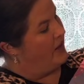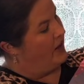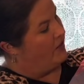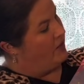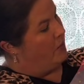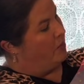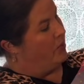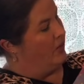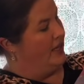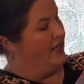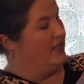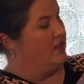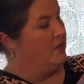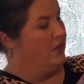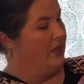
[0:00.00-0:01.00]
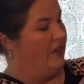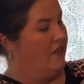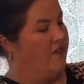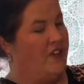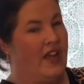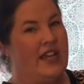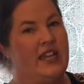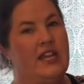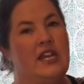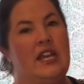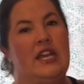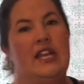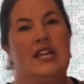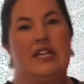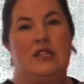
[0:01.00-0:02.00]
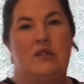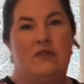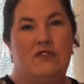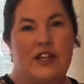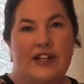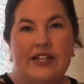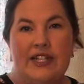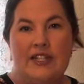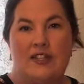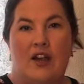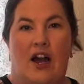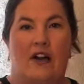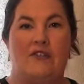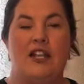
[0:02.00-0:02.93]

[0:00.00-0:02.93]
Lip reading: The print is really fun. It's very soft.